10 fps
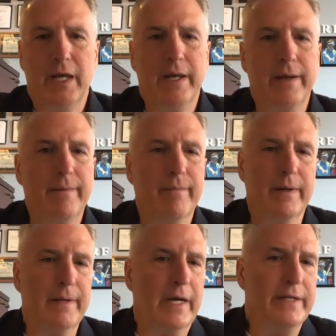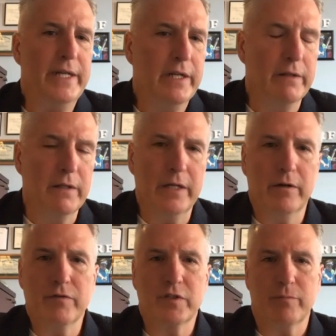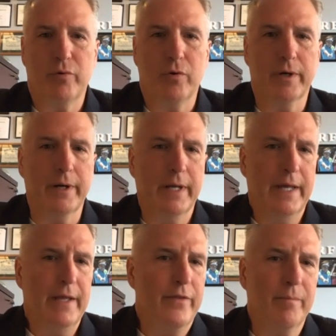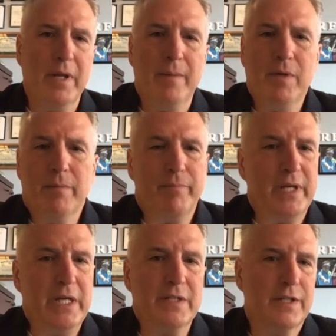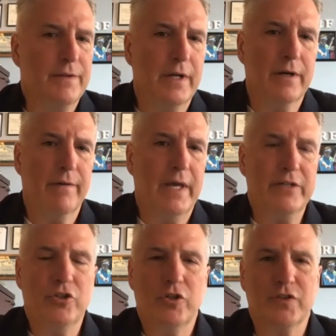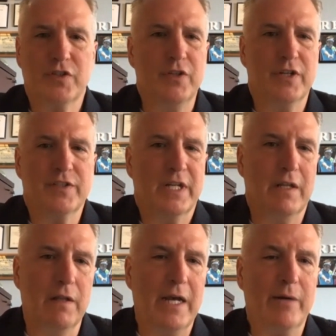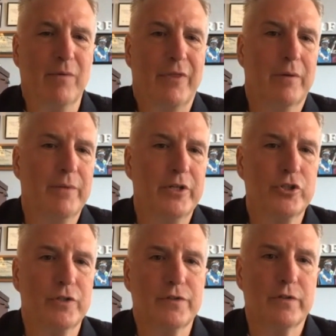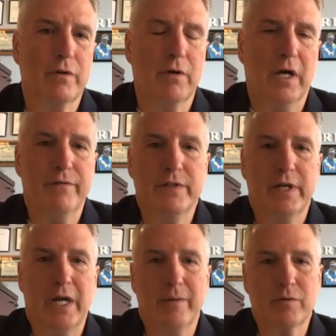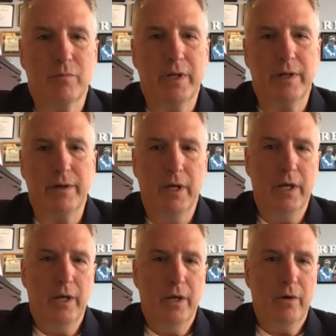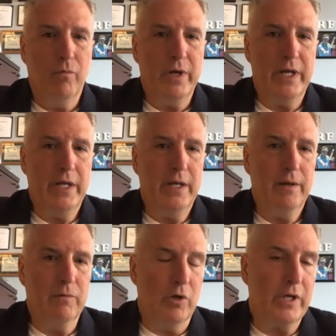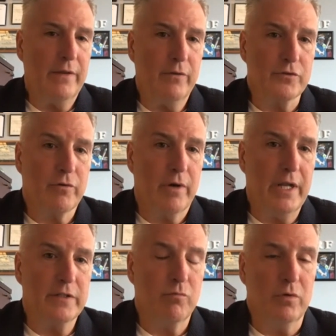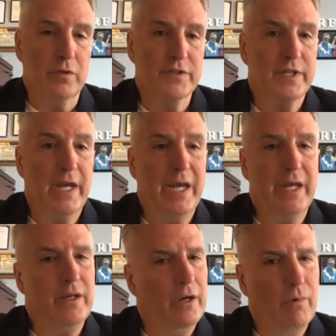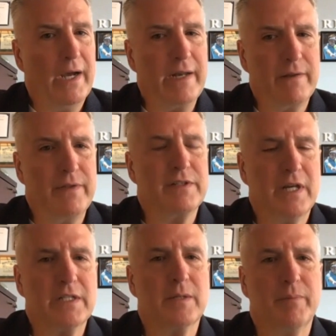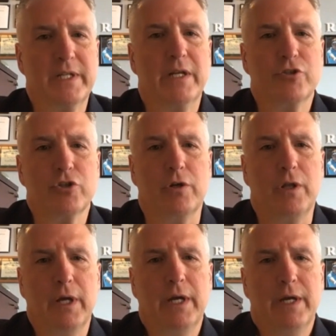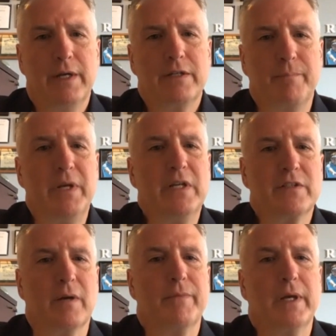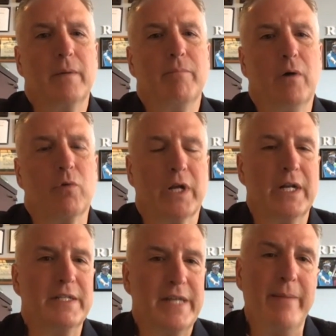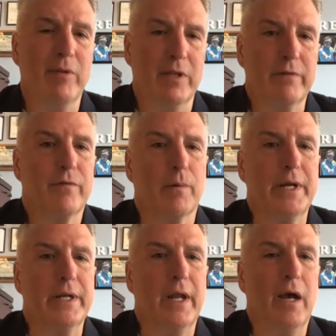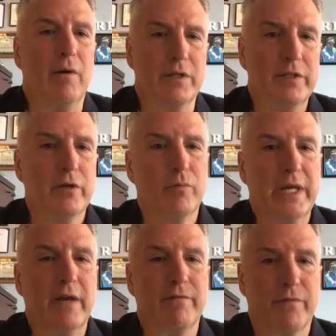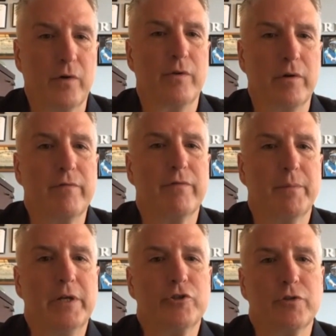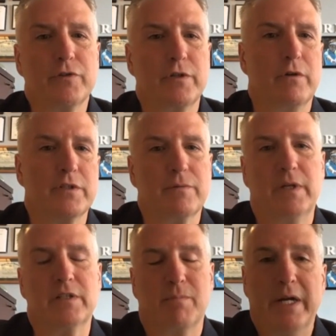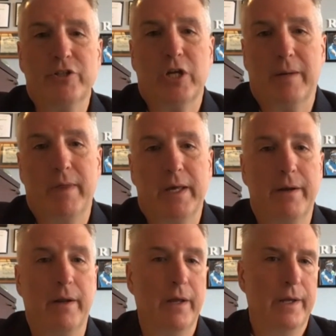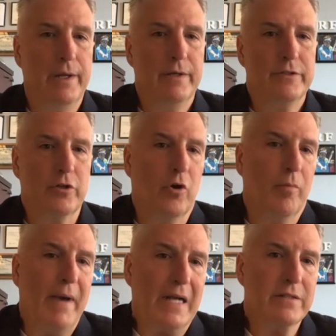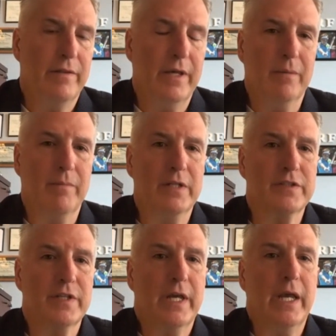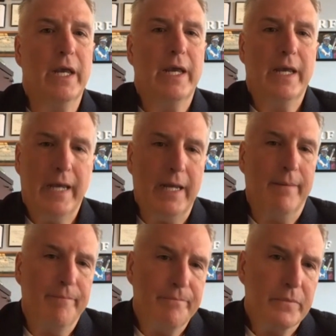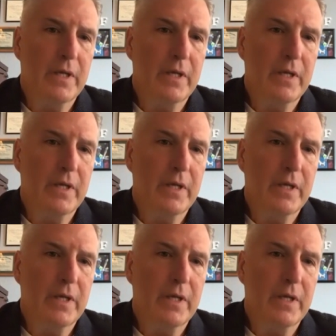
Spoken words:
a needed letter of support. There may be a piece in there that just doesn't align with our mission. So oftentimes when we look at those grants, we'll say, you know what? This has a potential to be something, but we're going to table it for right now until we get further information. So it's my job then to go back to them and say, hey,